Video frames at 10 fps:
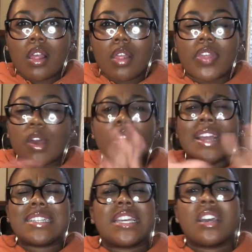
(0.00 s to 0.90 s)
the whole
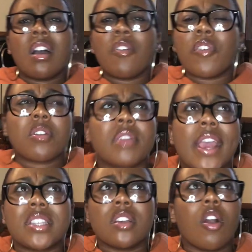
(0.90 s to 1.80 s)
idea of funnel
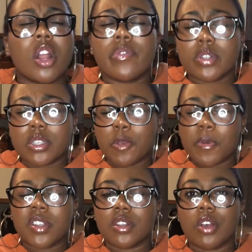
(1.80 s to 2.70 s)
cakes and carnivals is super
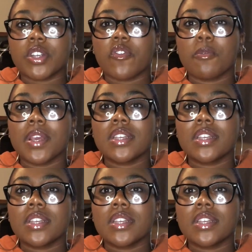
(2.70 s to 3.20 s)
nostalgic for me,